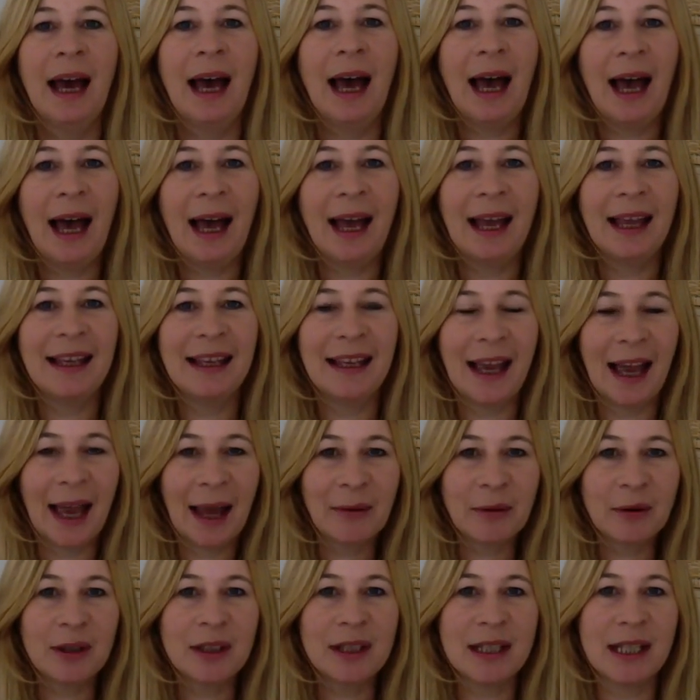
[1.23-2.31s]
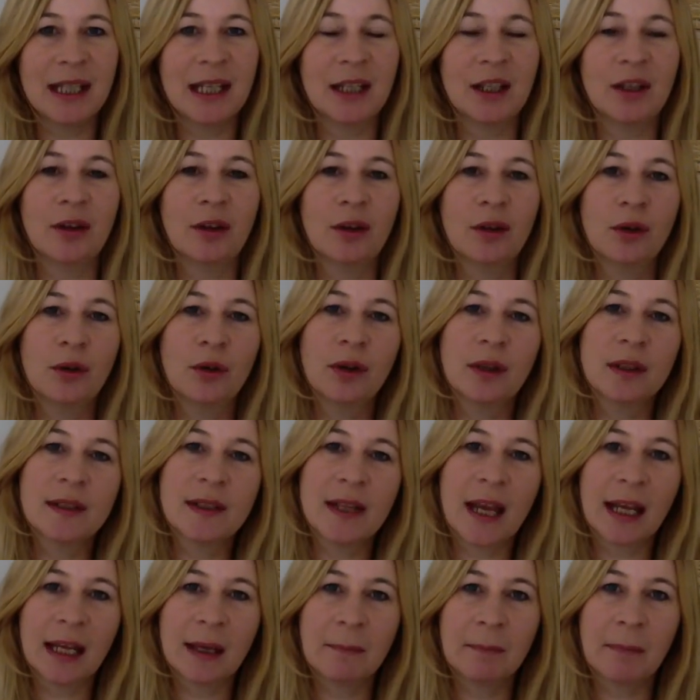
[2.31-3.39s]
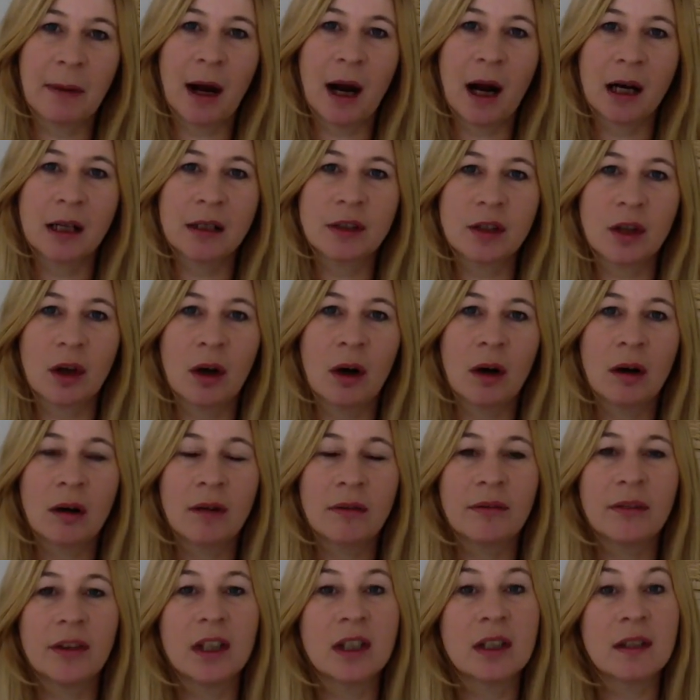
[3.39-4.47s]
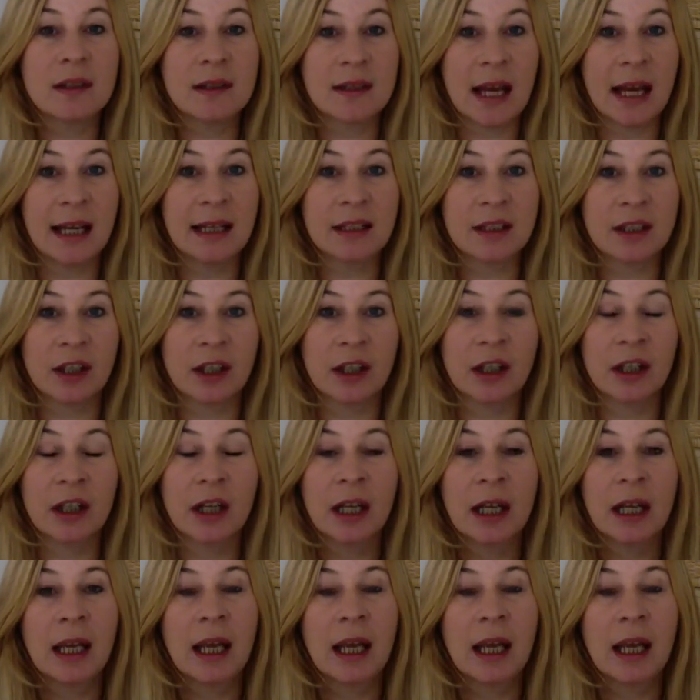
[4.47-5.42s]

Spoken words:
Hi, I'm going to take you through the second part of the centre